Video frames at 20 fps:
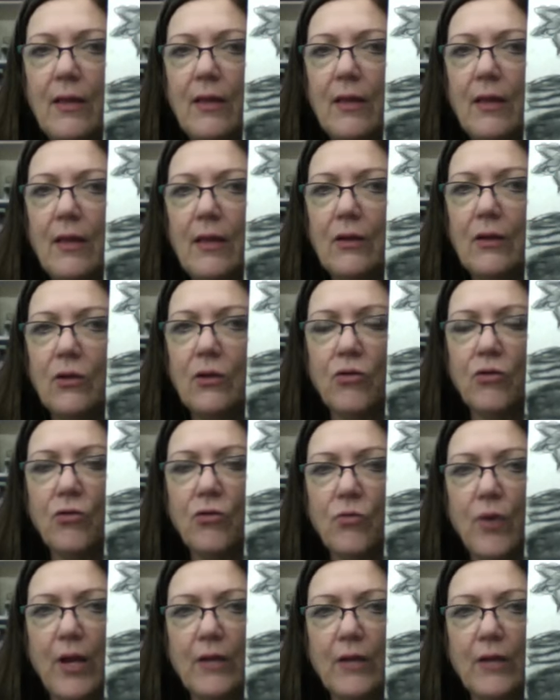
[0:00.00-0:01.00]
in Lord of the
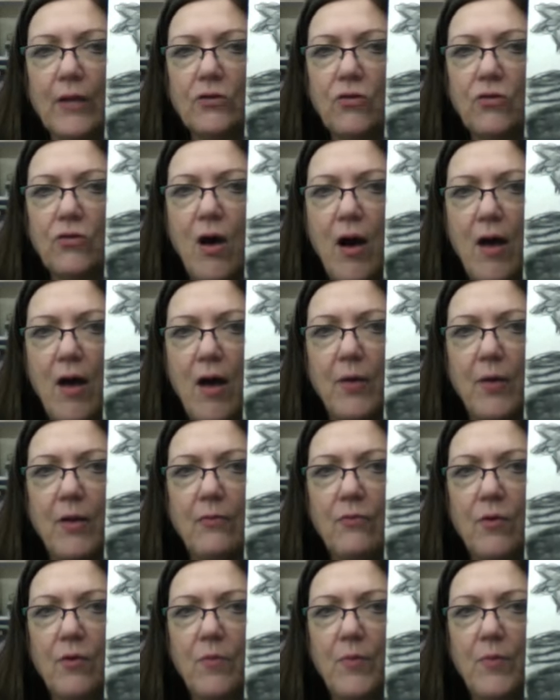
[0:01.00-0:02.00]
Rings or The
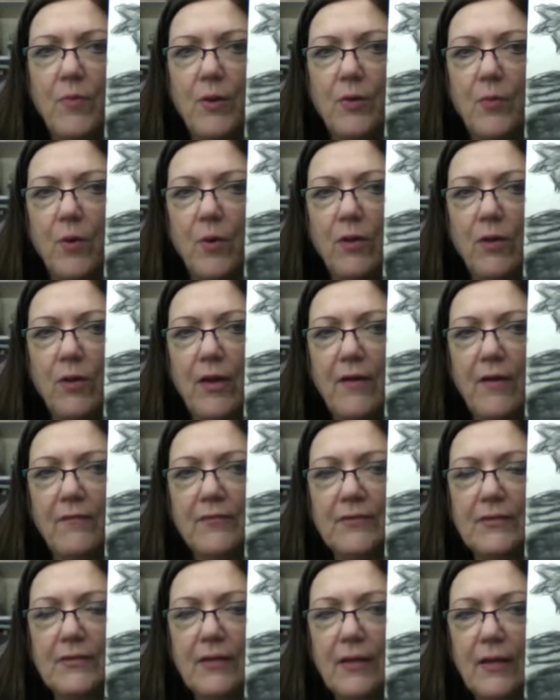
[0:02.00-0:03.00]
Hobbit where Bilbo
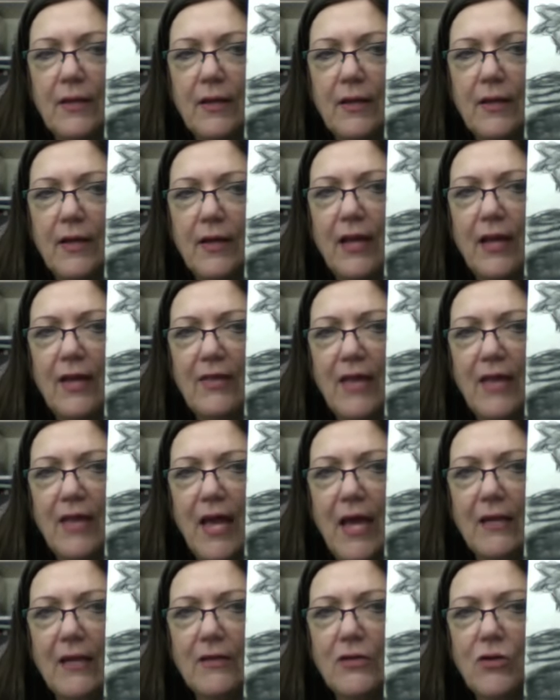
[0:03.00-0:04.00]
lives, and
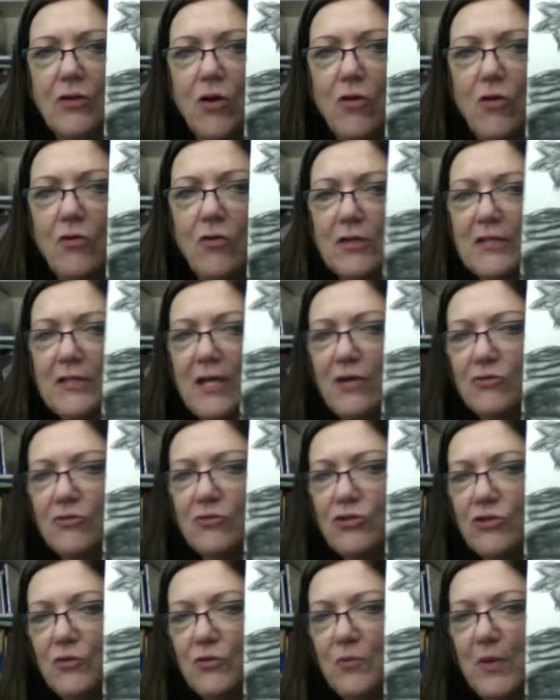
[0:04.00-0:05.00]
that, you know, his
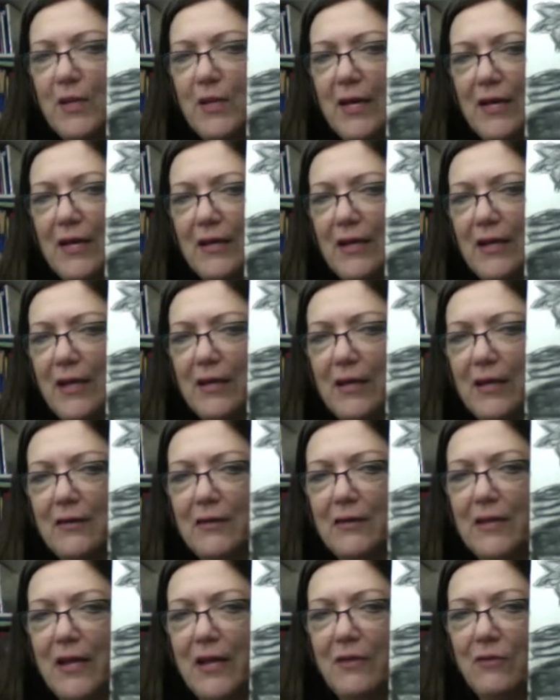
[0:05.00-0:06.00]
house should be kind of like
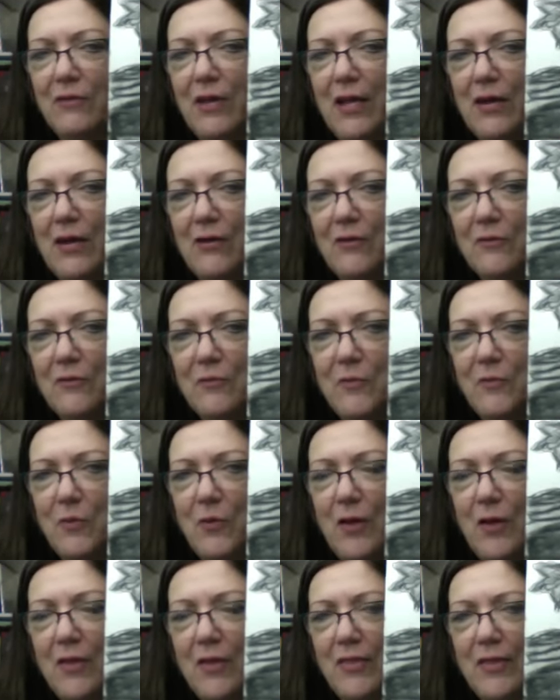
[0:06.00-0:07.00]
down here.
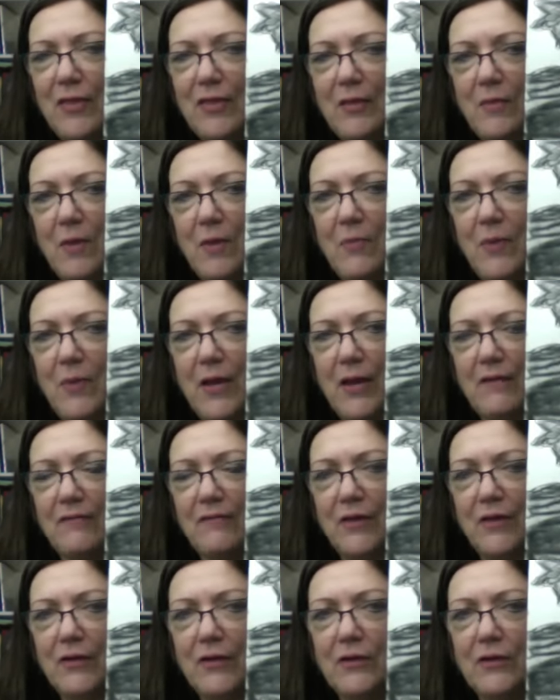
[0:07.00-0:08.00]
I think that might be kind of
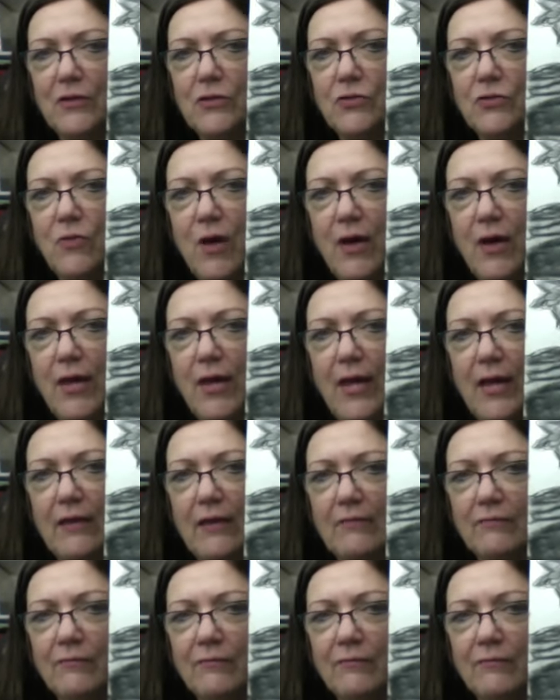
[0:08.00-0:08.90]
fun to try and